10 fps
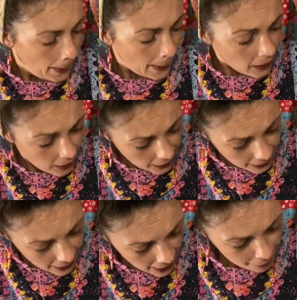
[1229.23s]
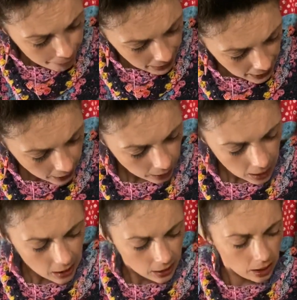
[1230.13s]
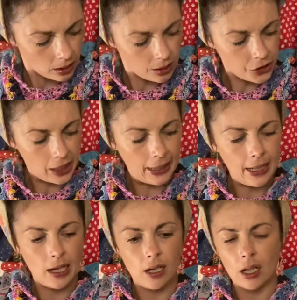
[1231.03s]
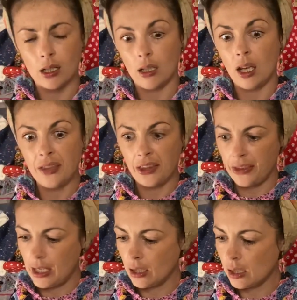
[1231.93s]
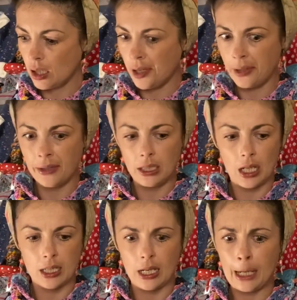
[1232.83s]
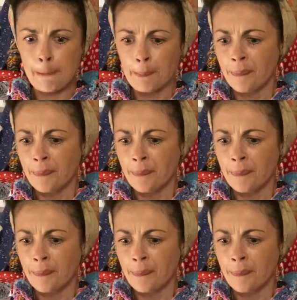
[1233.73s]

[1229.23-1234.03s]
I have been indulging in other things other than knitting,